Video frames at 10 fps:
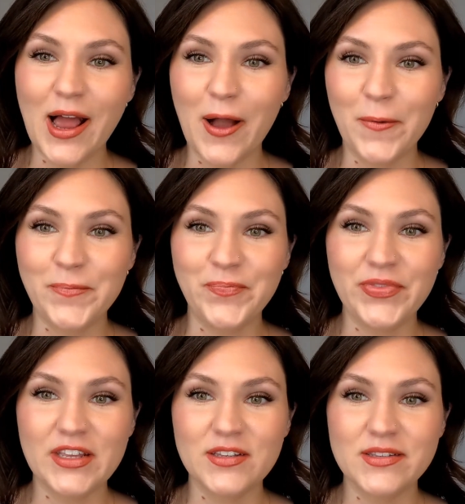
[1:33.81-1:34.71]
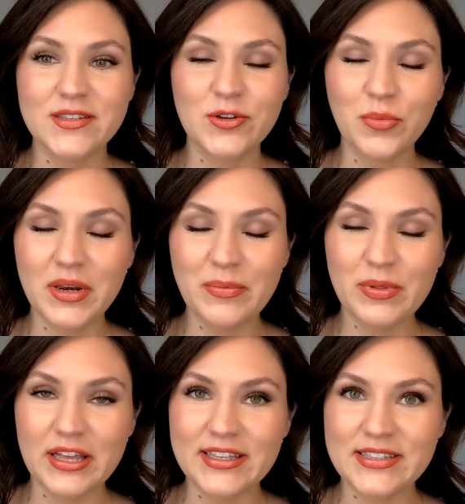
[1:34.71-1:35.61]
Um, so many
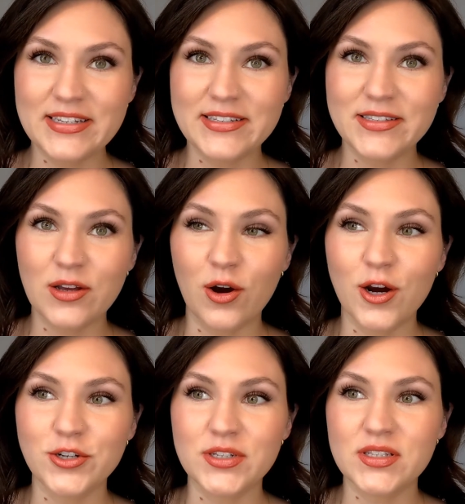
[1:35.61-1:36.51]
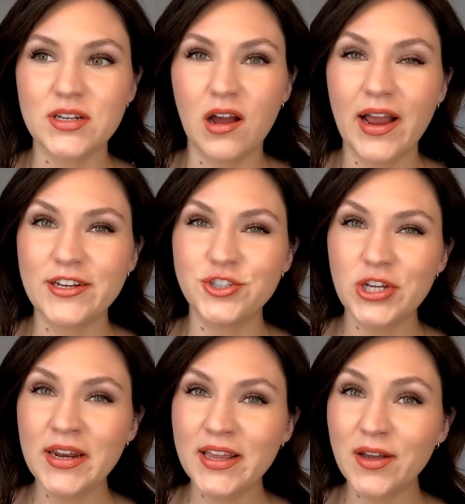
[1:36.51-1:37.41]
places are just not
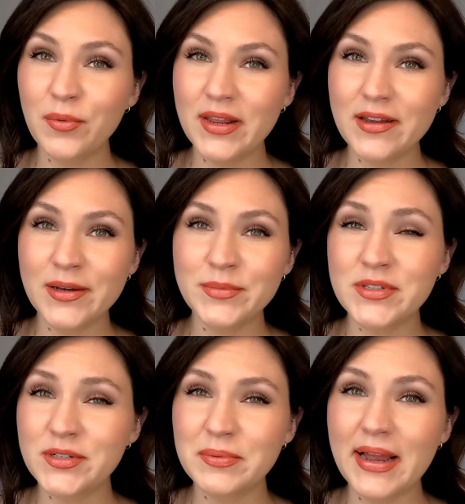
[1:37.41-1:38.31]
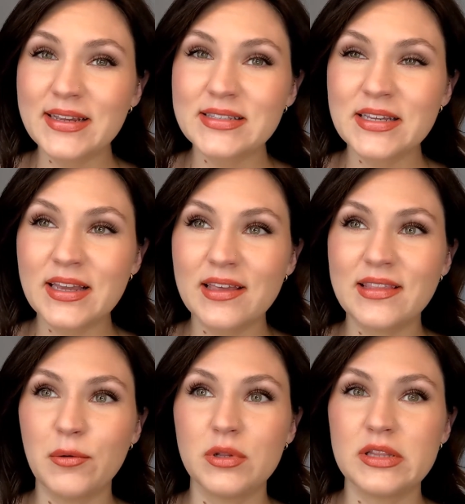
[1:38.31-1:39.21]
hygienic when it comes to waxing and
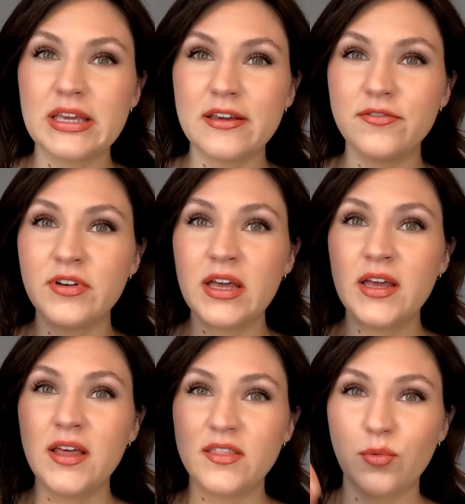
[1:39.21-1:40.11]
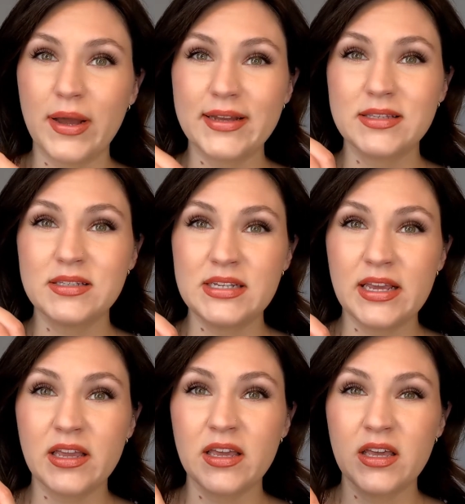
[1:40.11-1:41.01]
they will leave the wax
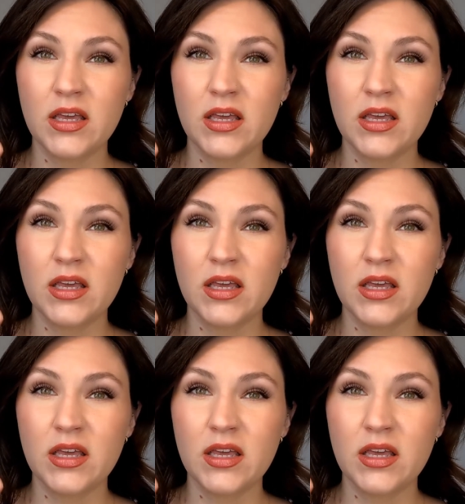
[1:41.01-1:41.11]
stick